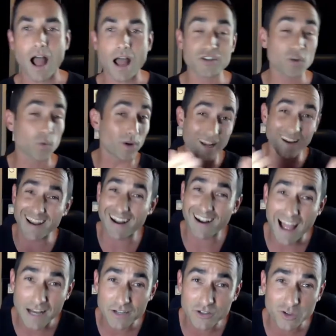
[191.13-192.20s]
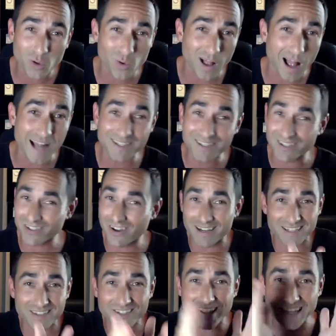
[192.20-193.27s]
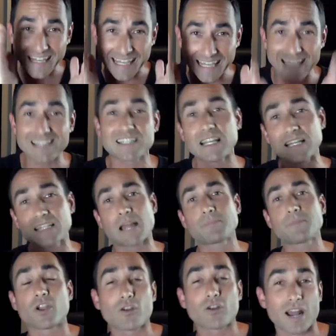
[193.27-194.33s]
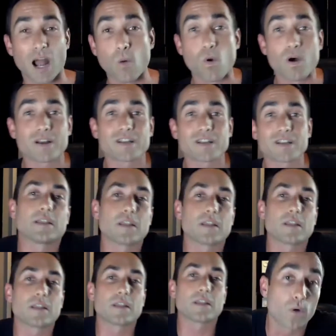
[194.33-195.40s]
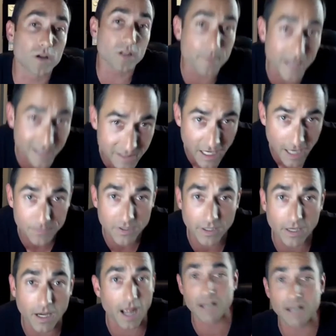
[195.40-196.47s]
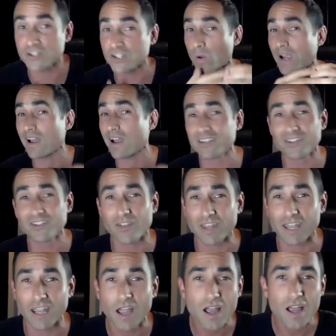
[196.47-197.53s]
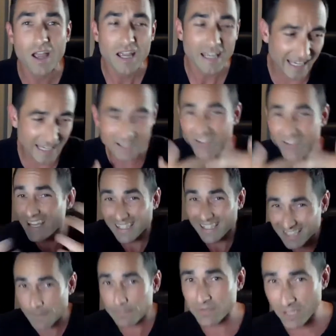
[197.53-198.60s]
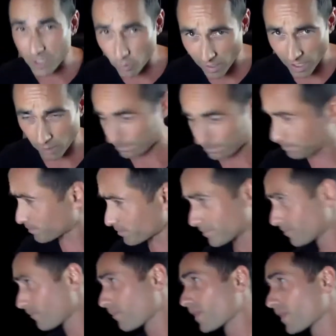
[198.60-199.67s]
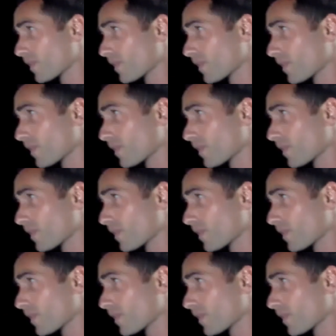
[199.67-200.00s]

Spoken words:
So when I got out of high school, I just got into the easily accepting crowd. I wanted to be loved. I wanted to be accepted. And so I got into the easy accepting crowd. I'm a